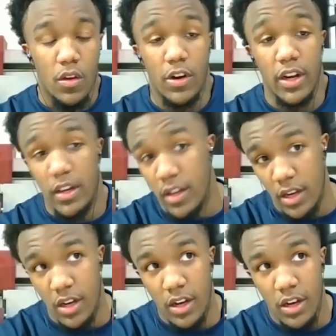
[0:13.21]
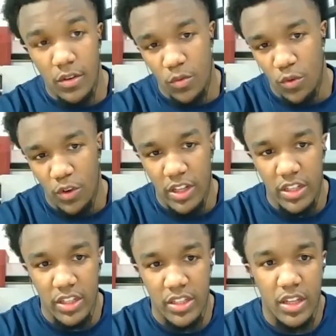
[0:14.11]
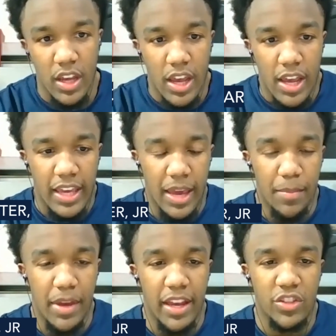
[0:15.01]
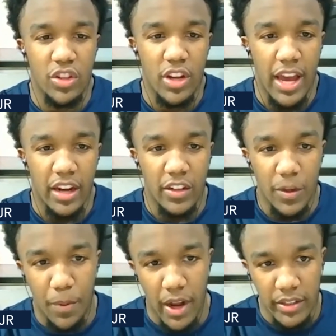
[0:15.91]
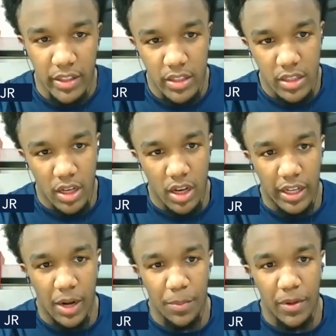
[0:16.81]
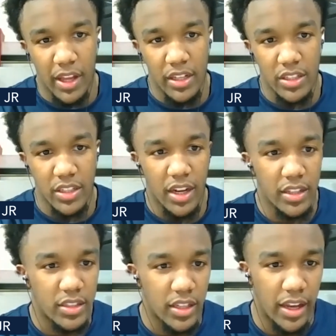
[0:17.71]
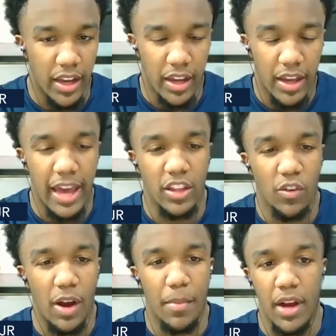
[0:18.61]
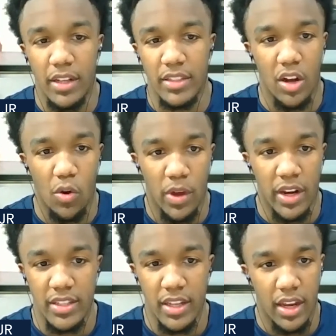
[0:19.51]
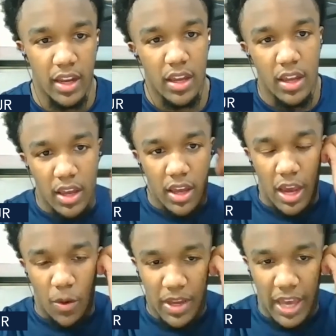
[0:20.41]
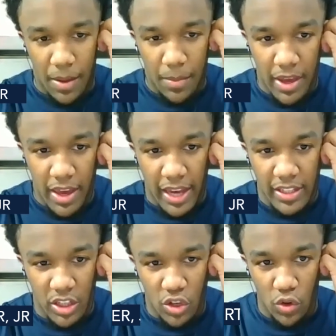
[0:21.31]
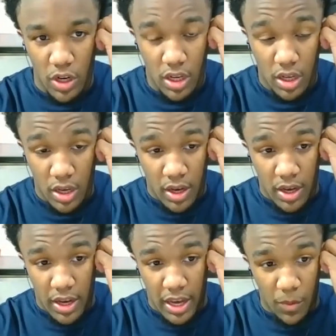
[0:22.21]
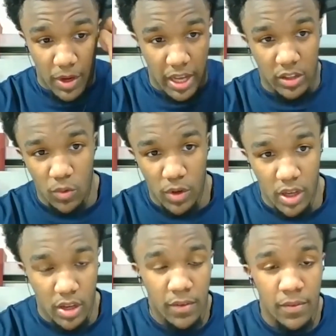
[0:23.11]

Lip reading: Right. We really just came in yesterday, had a good practice, got up a lot of shots, and had the right mindset of winning today. When we came in, executed, and we got the win.